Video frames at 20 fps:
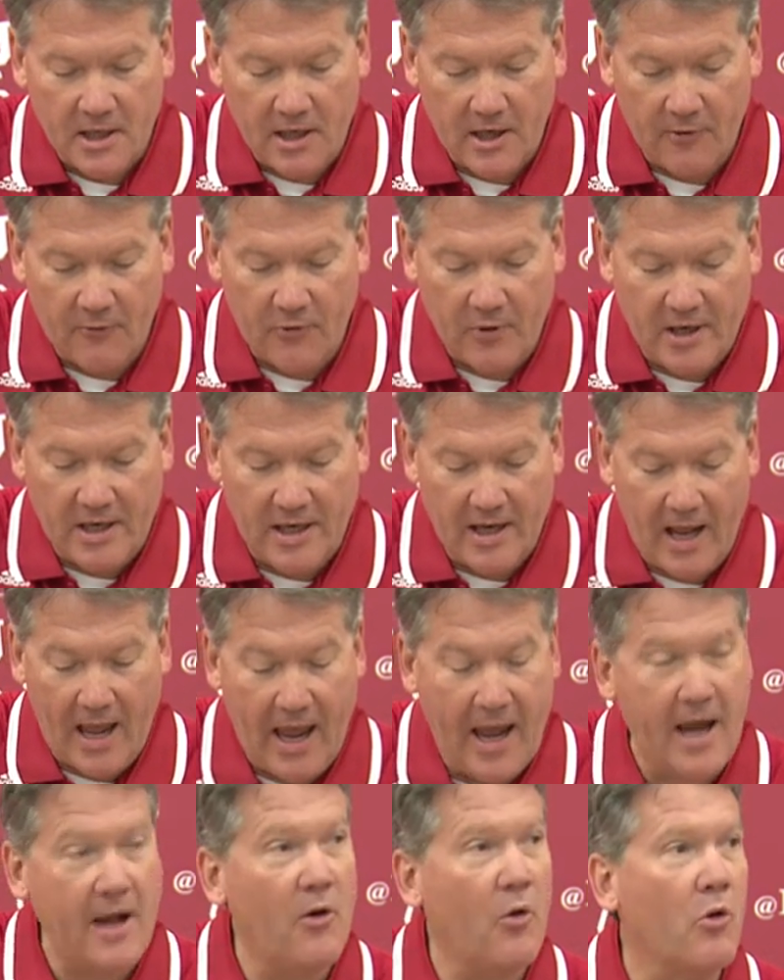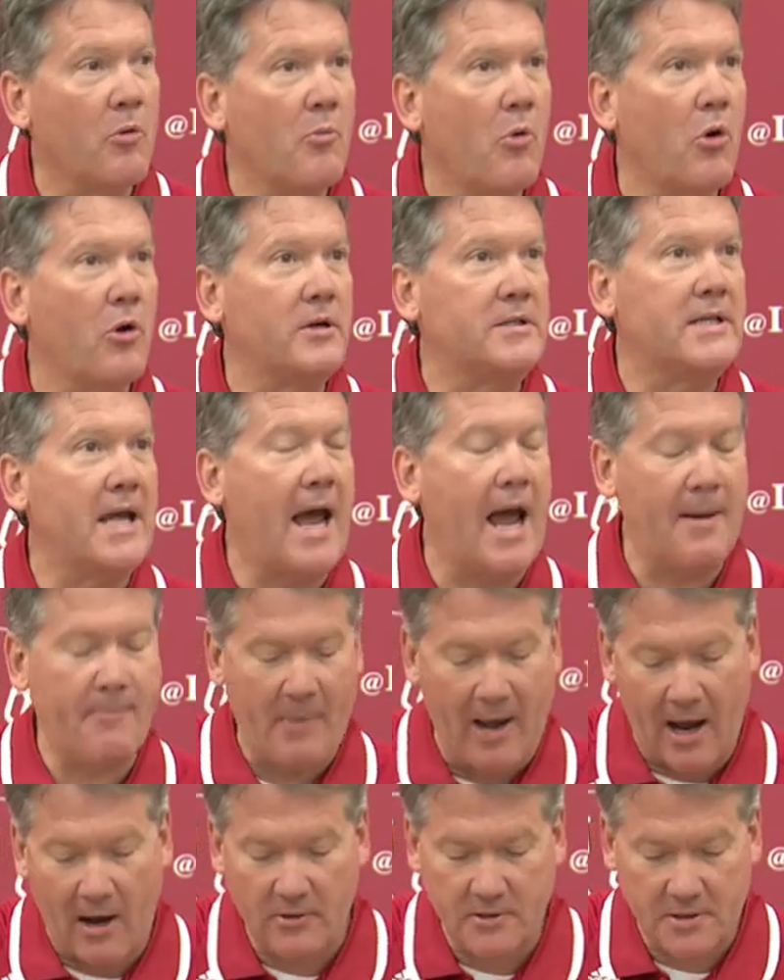If we get 8 or more
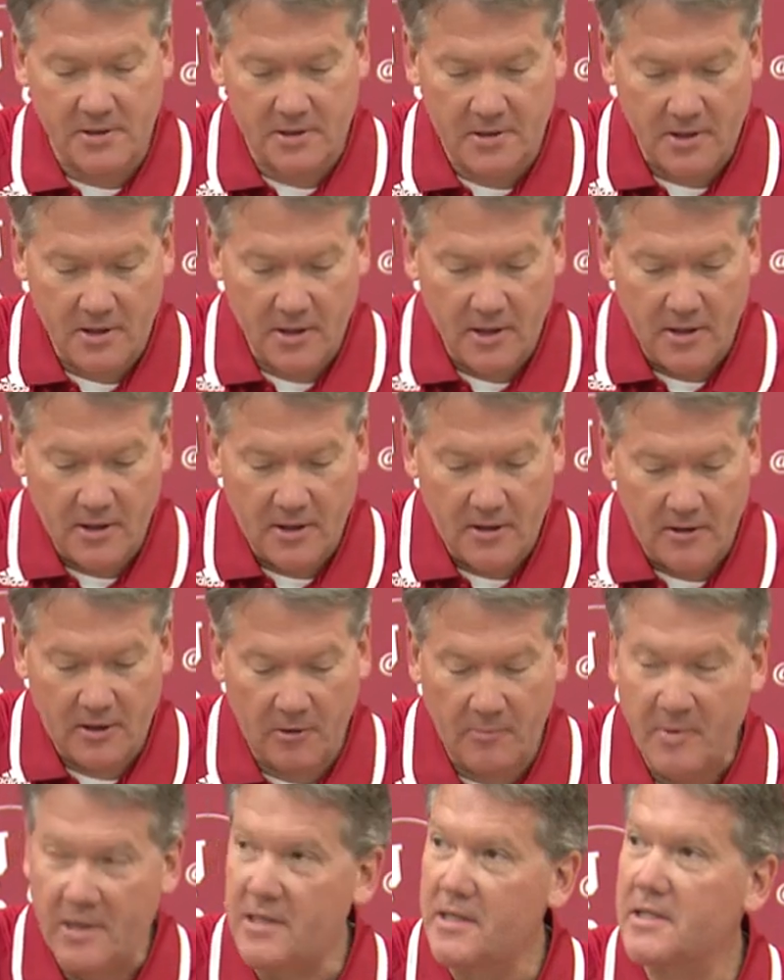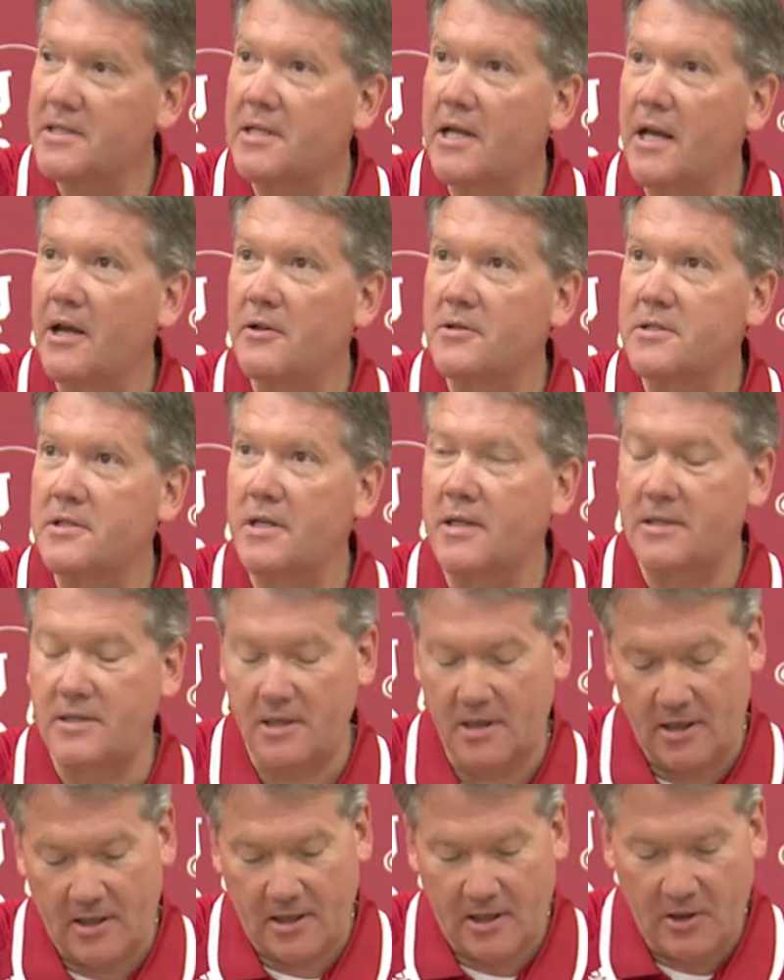tap outs, there'll be discounts
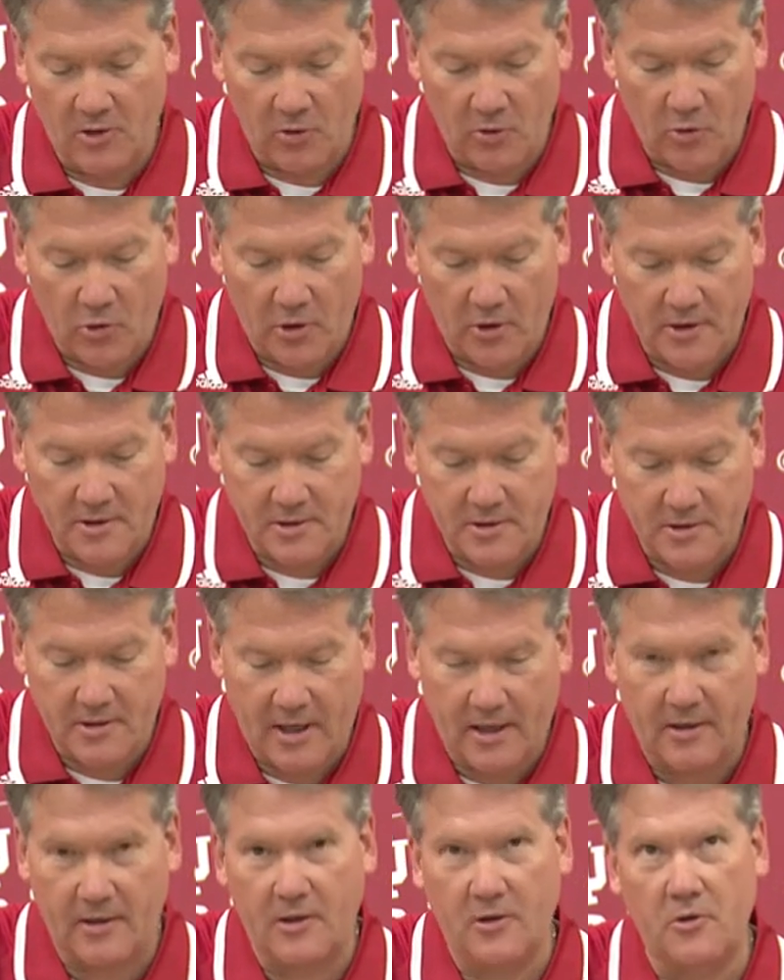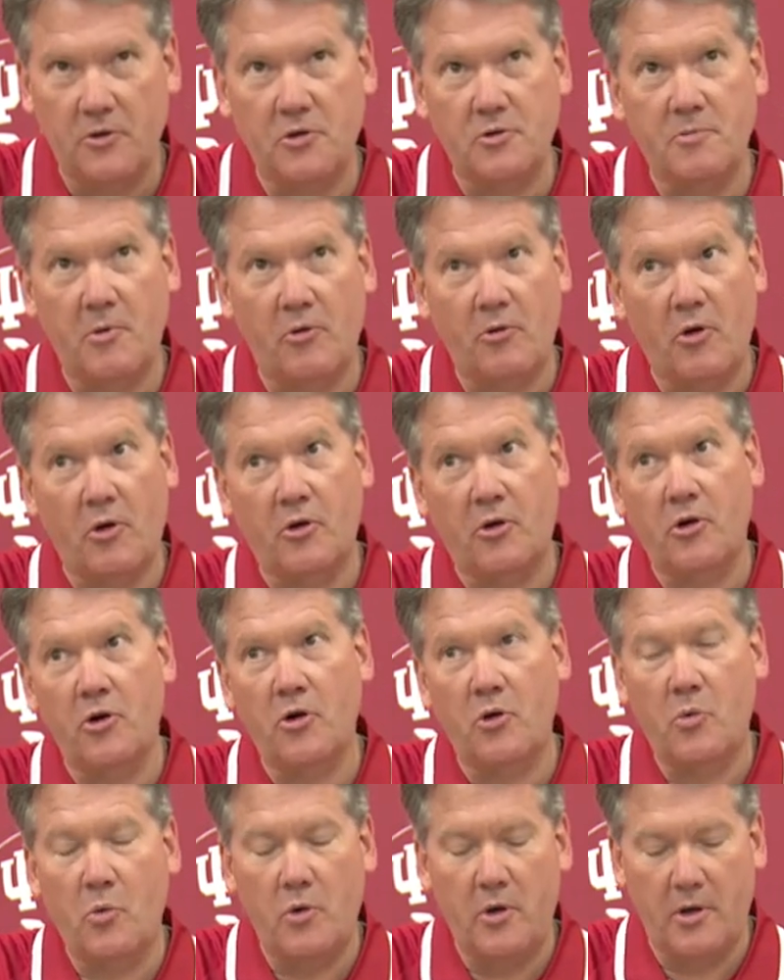at Kilroy's. That includes both on
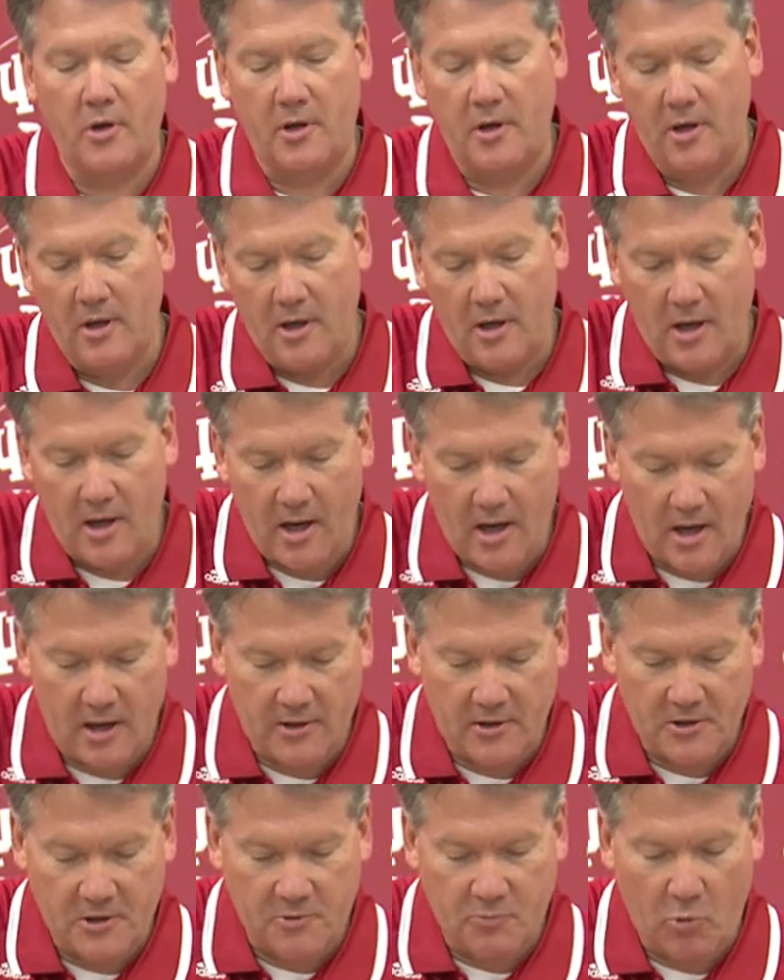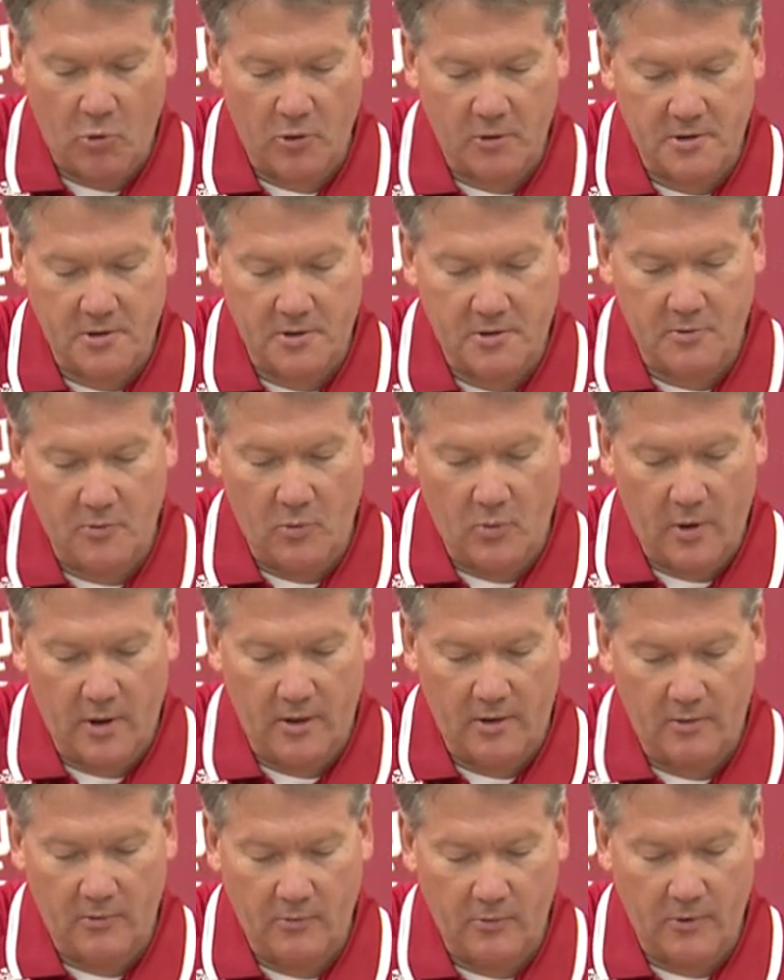Kirkwood and the sports
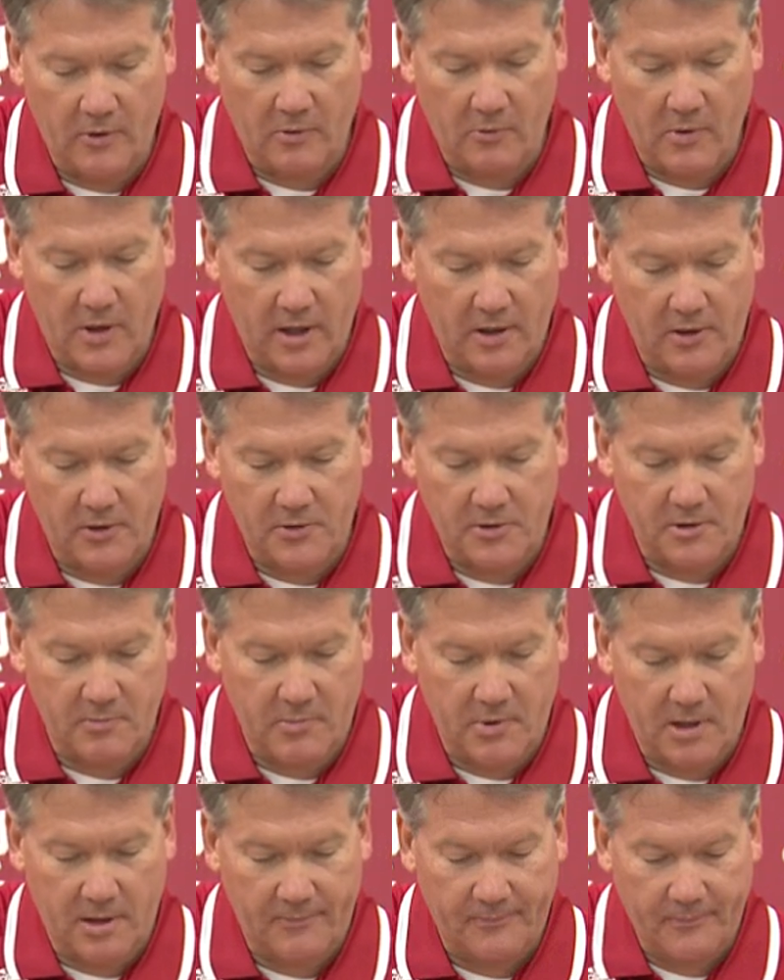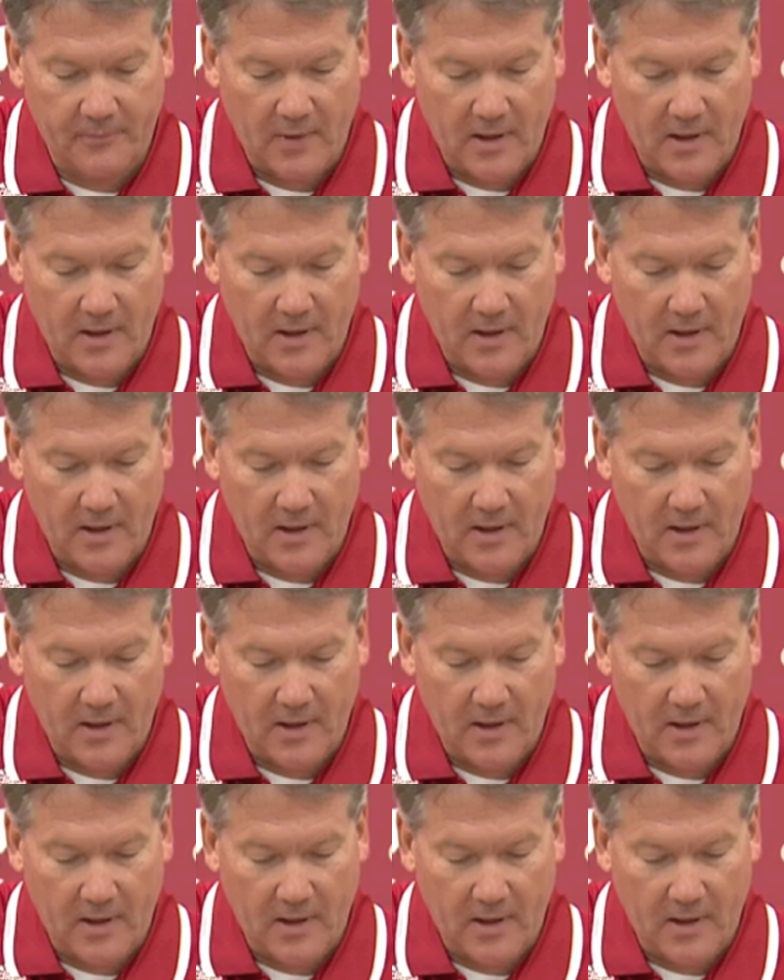one where the reg used to be.